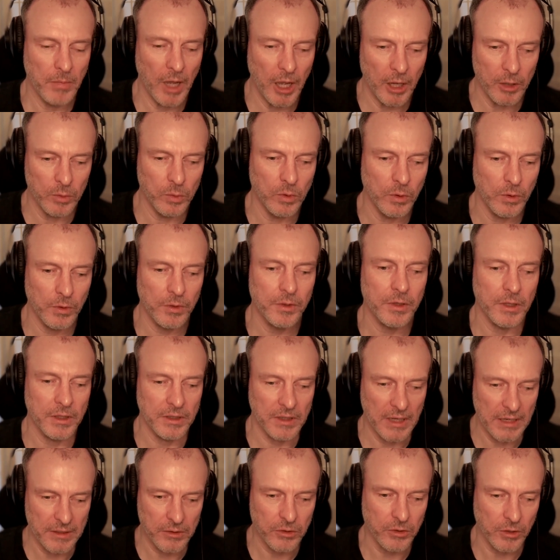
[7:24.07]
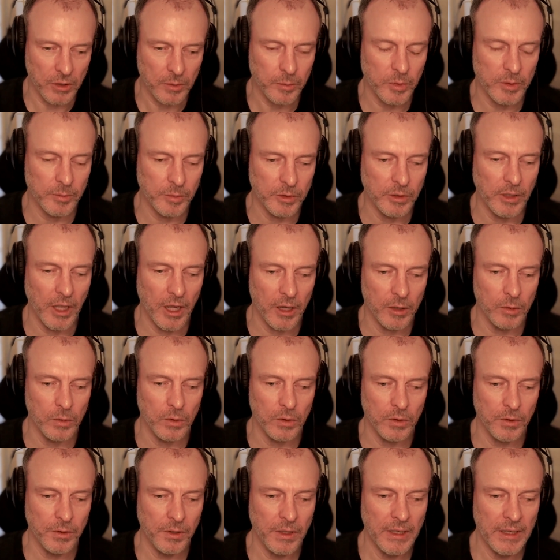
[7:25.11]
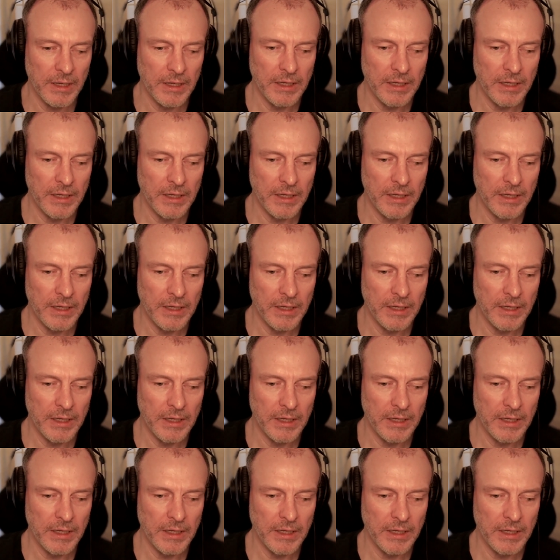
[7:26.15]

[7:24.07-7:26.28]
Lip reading: OAuth and interoperable OAuth.